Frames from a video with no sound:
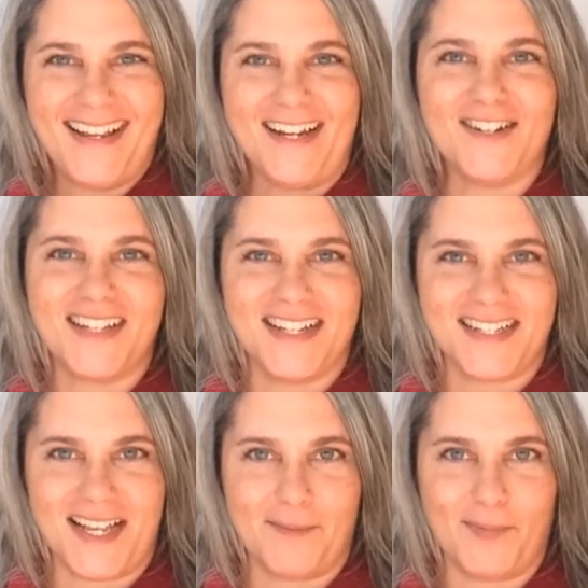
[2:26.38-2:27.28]
Here's an
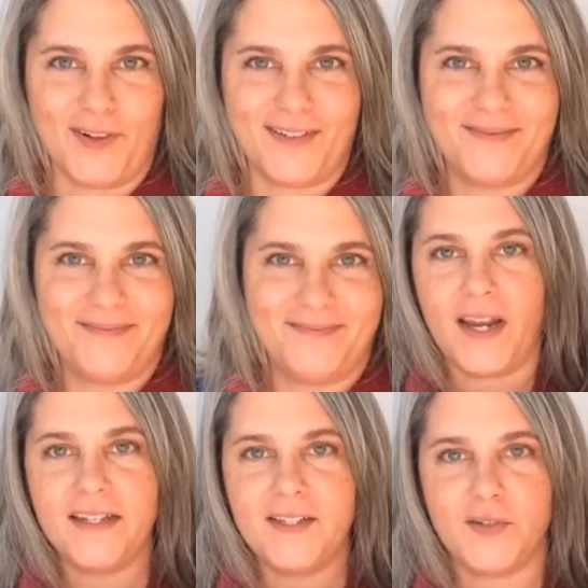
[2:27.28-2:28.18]
example. The
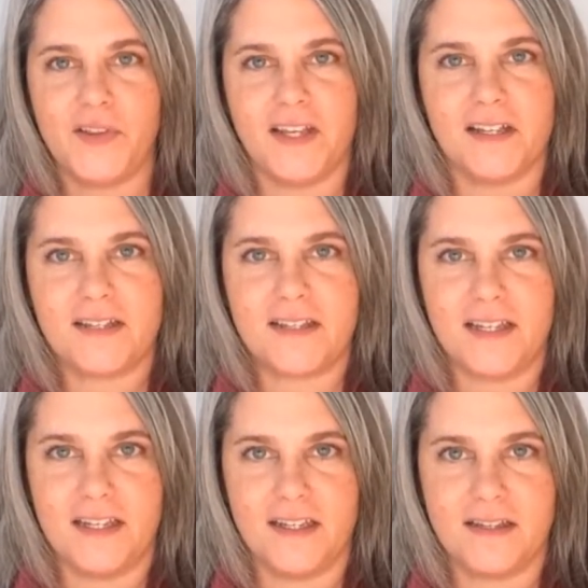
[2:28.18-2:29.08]
way to do this
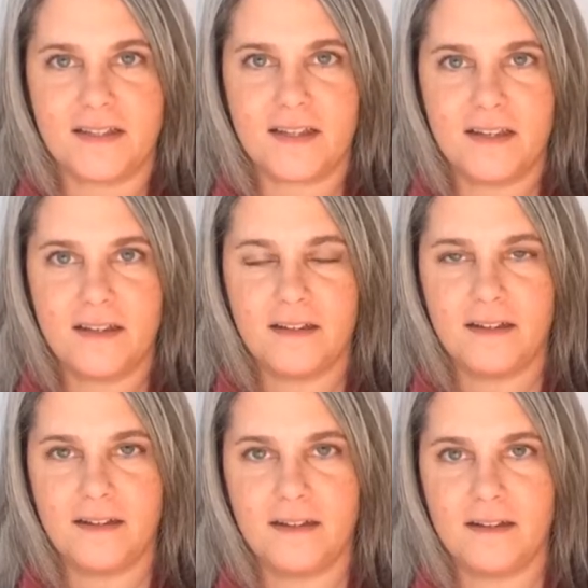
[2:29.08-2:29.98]
is
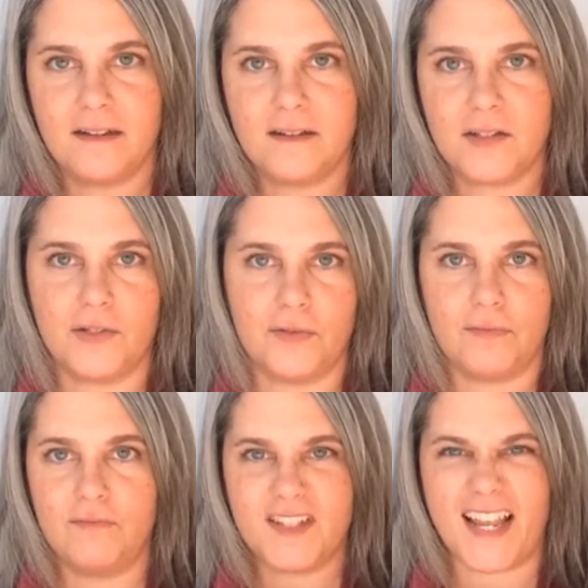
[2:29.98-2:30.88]

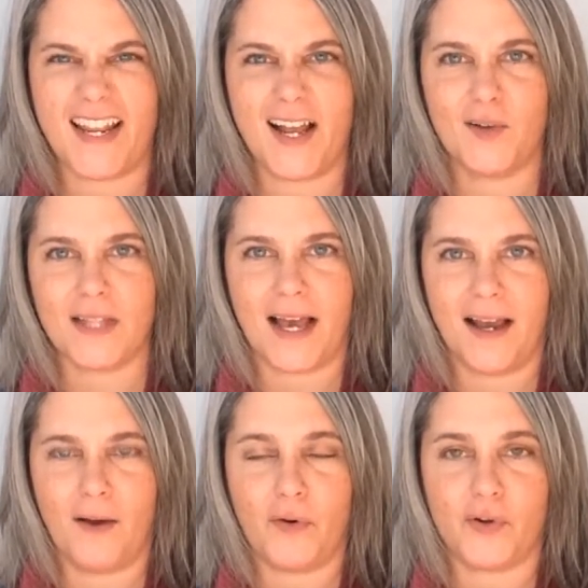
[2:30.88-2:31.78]
to say it out
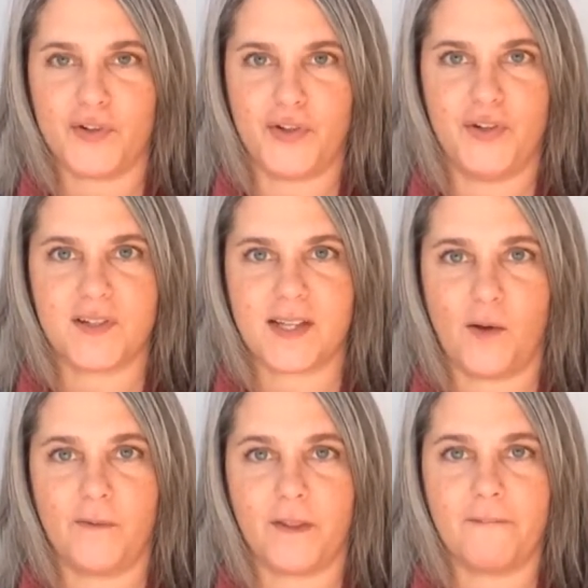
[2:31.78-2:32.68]
loud or to
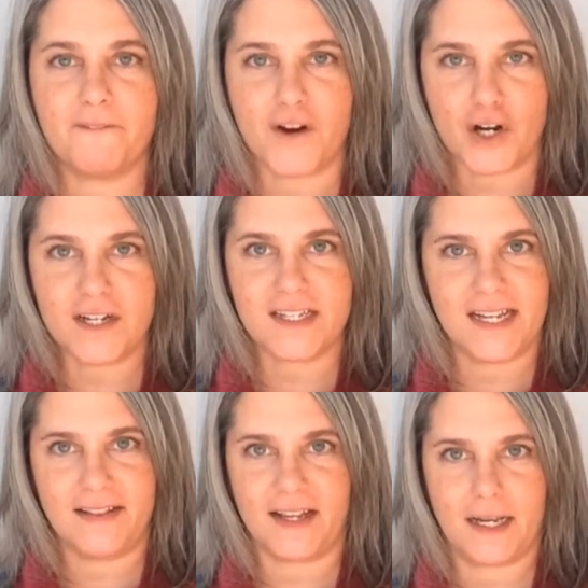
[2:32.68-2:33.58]
yourself, the first
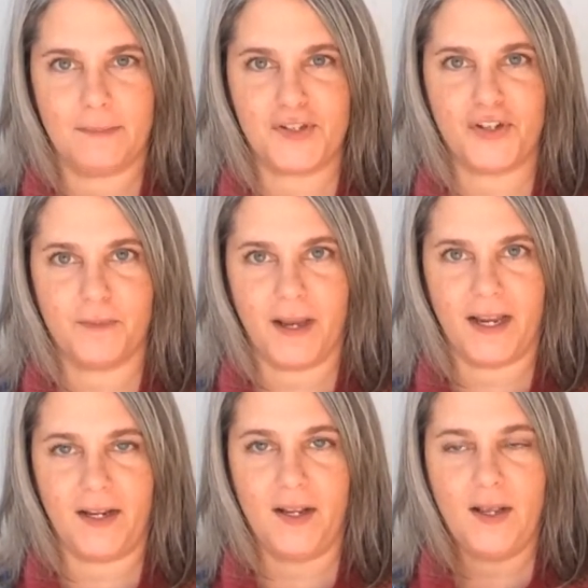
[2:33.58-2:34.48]
thing that comes to your
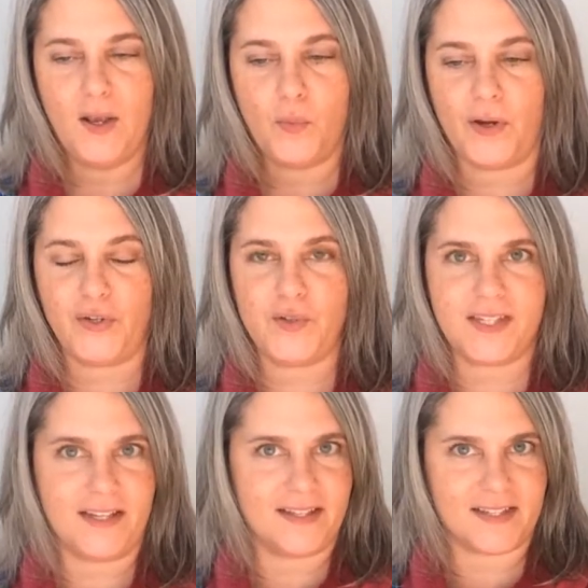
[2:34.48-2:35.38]
mind when you
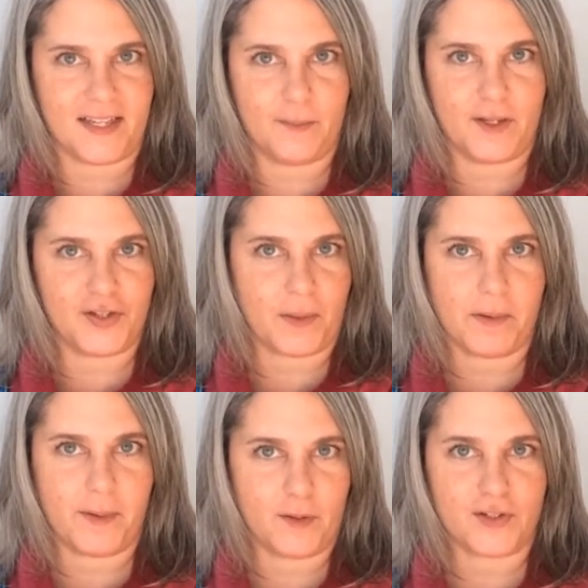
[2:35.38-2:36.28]
see this image I'm
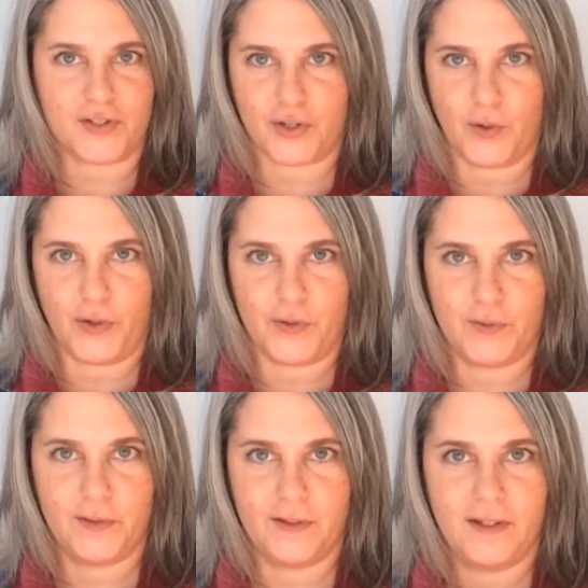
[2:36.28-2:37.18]
about to show you.